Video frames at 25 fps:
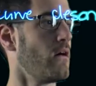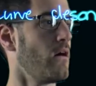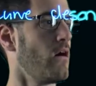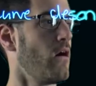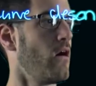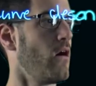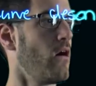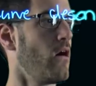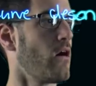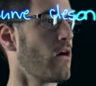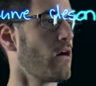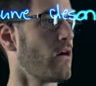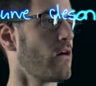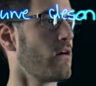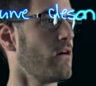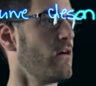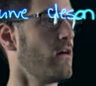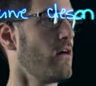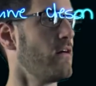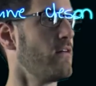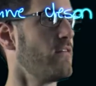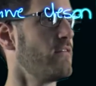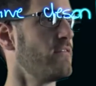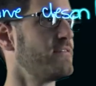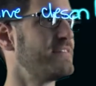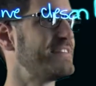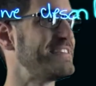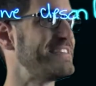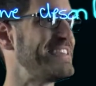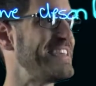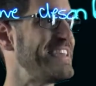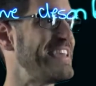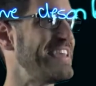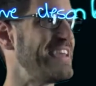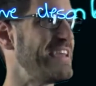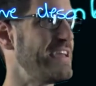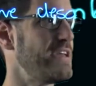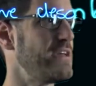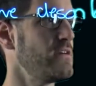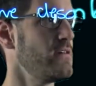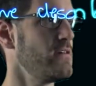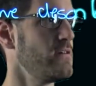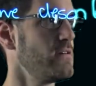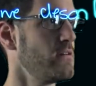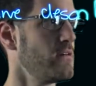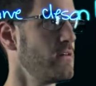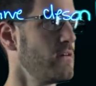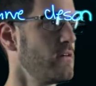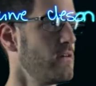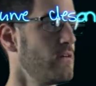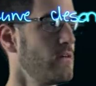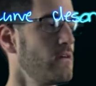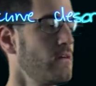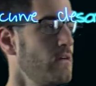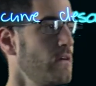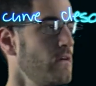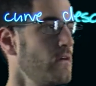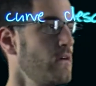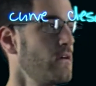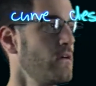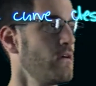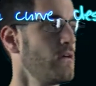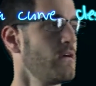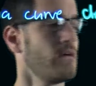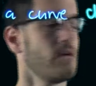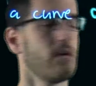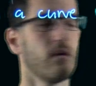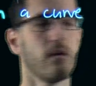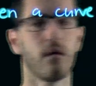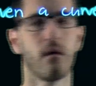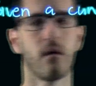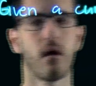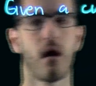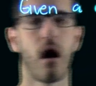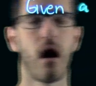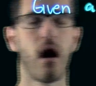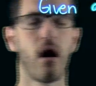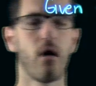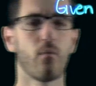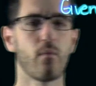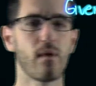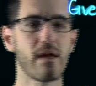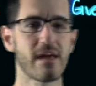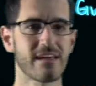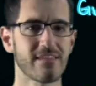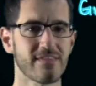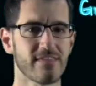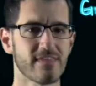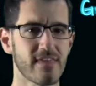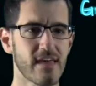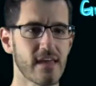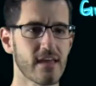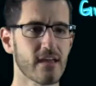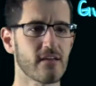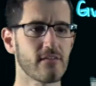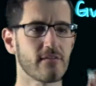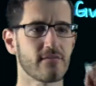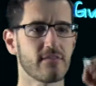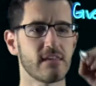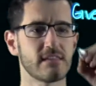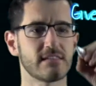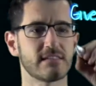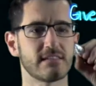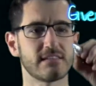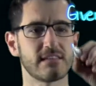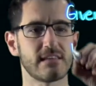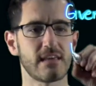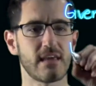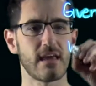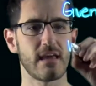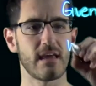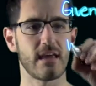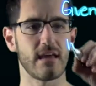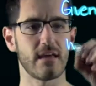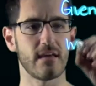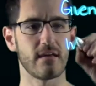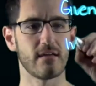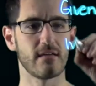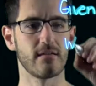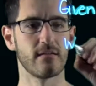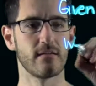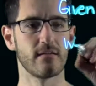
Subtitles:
r of t. We can think of this t